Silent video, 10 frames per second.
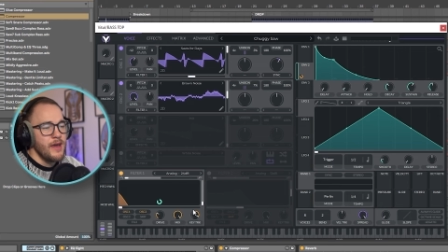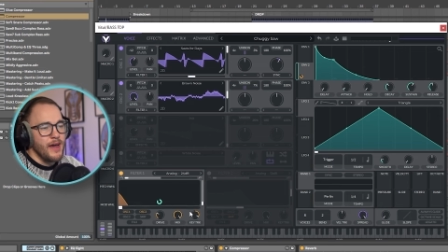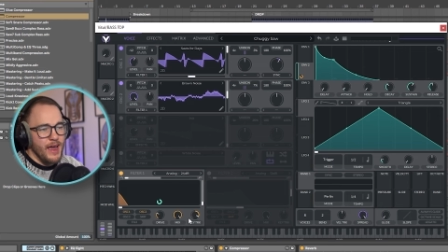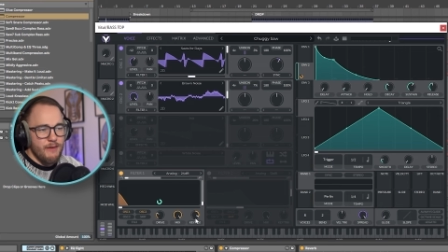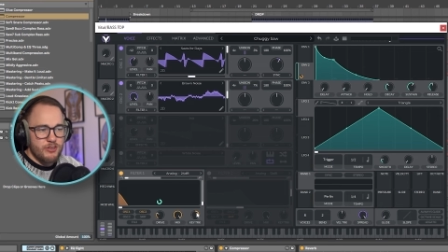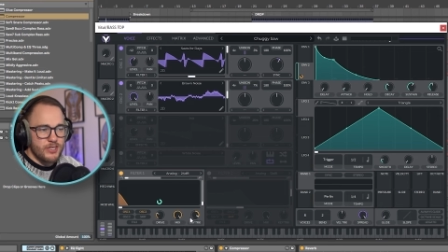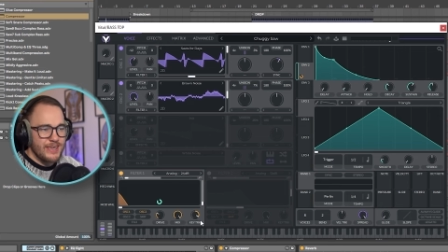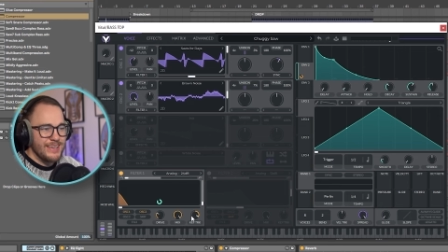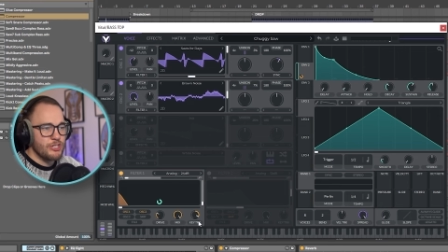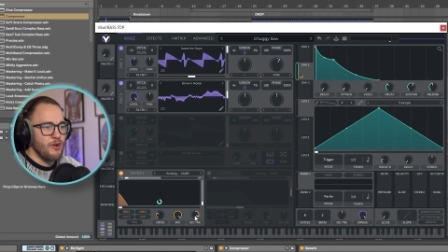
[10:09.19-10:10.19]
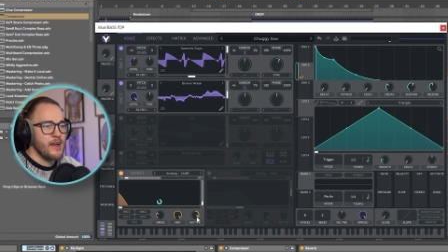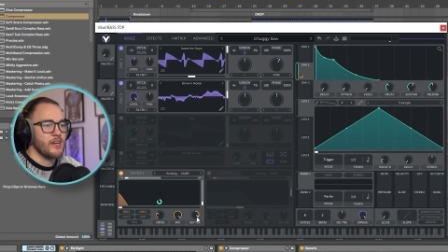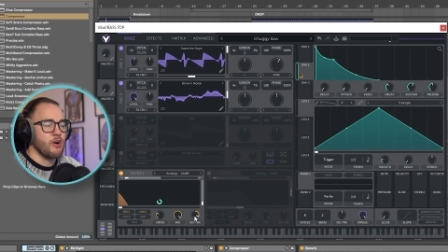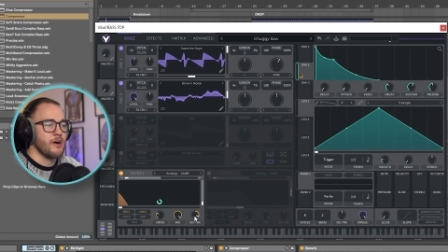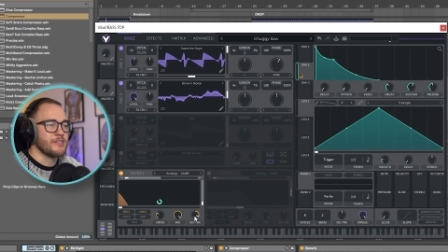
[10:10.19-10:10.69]
And I have this key
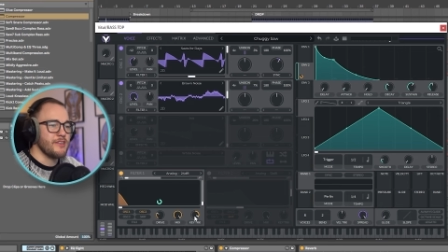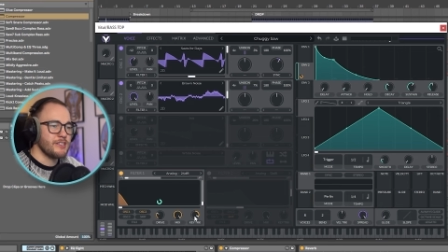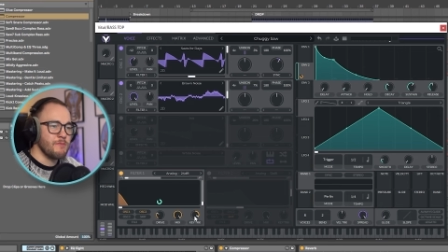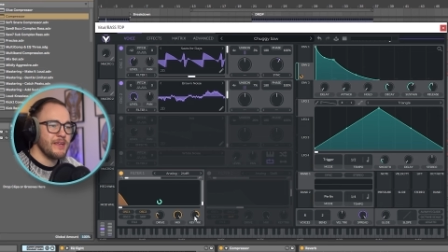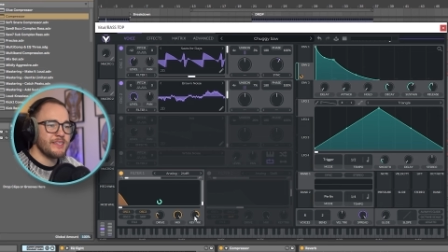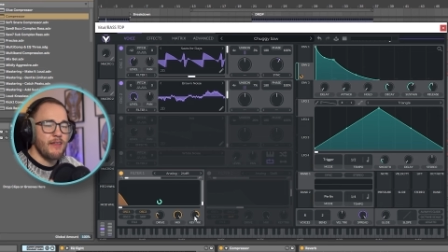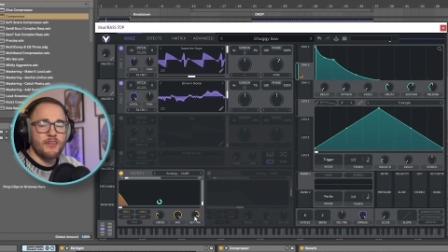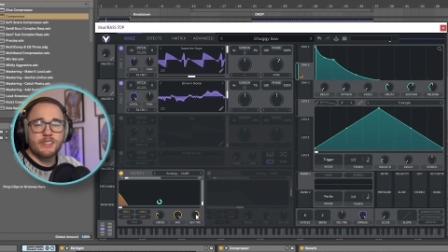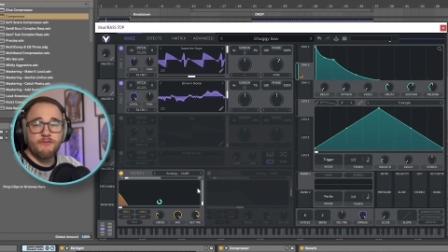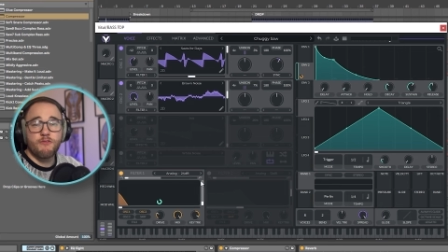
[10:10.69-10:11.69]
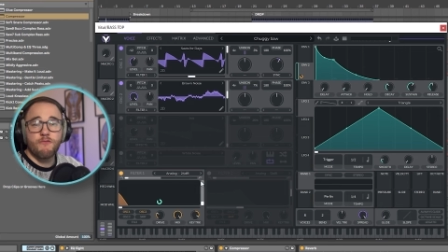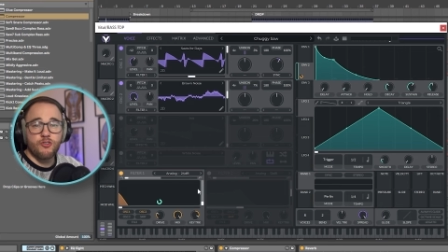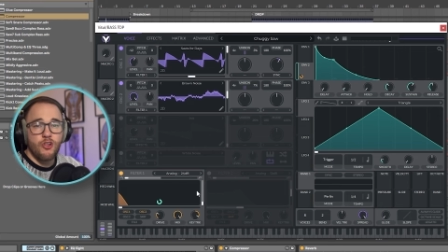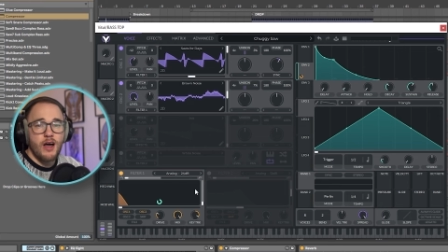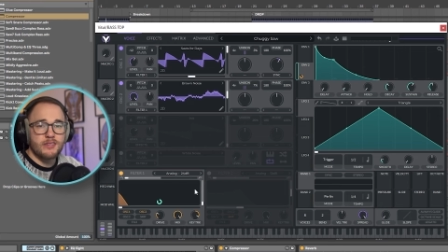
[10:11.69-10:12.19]
tracking on. So this means that the different
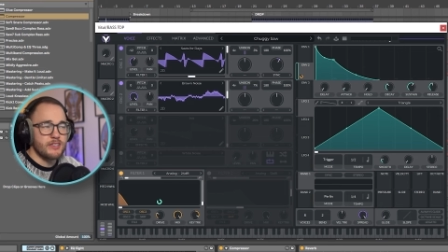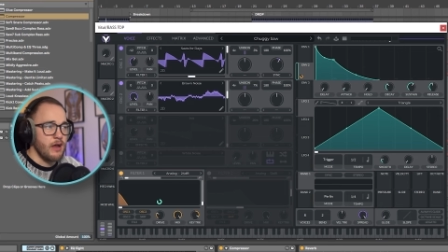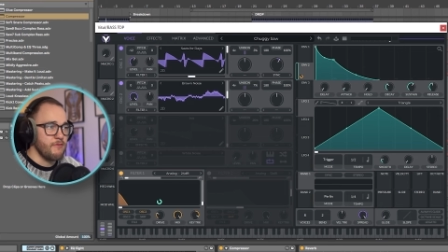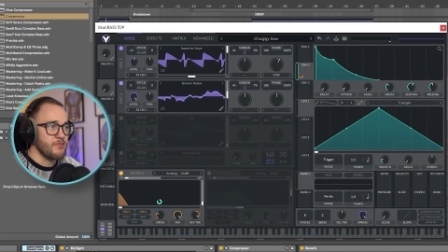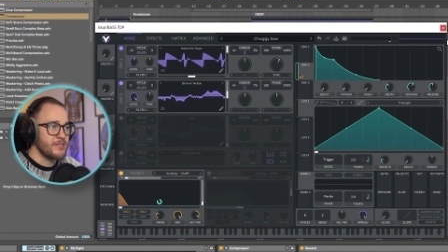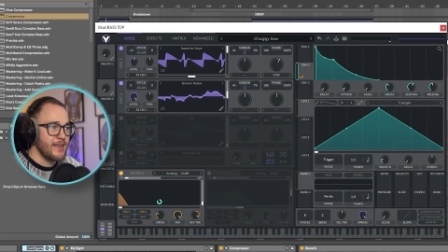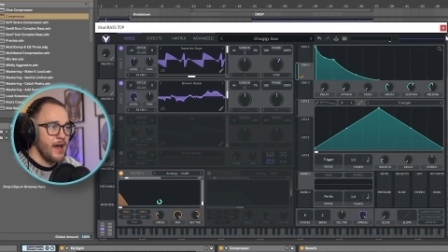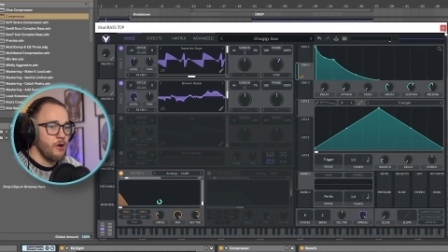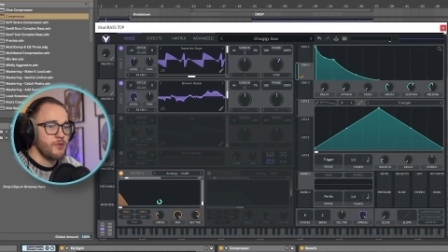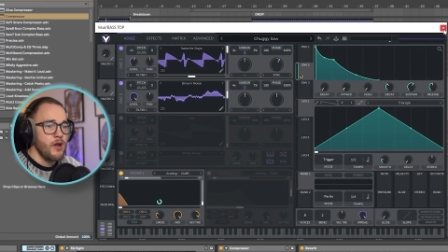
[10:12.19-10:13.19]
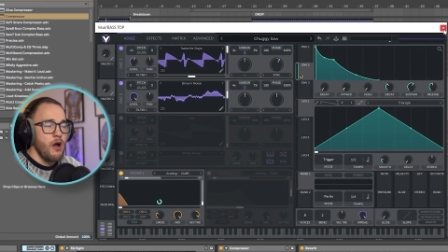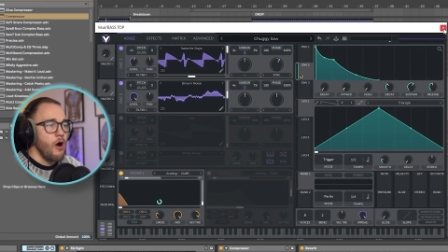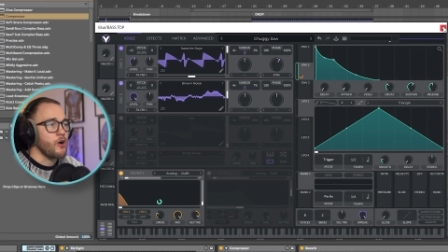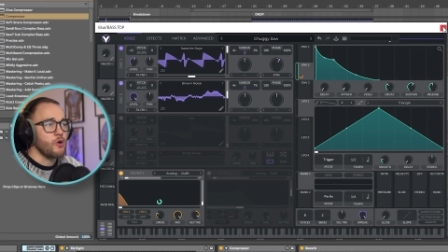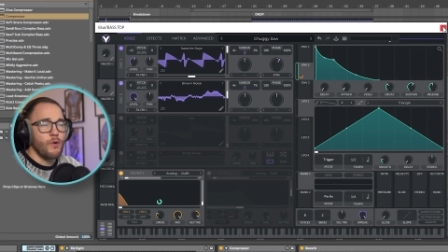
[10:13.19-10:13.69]
notes of the sound
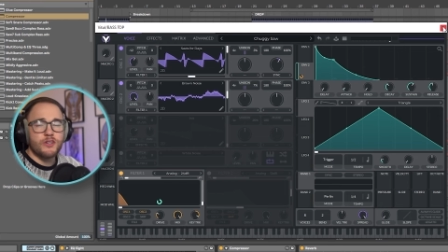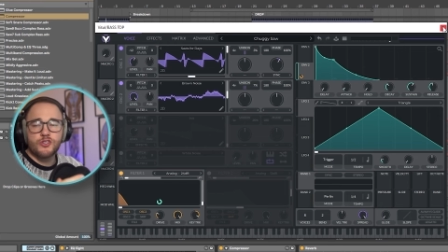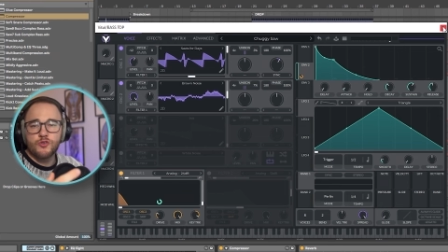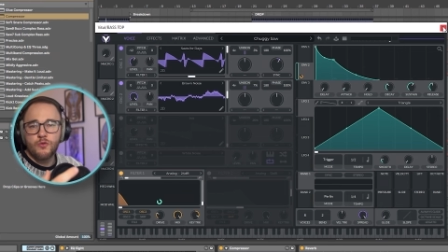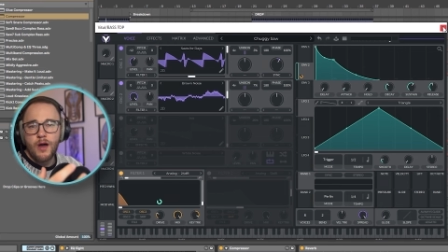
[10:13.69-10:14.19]
are going to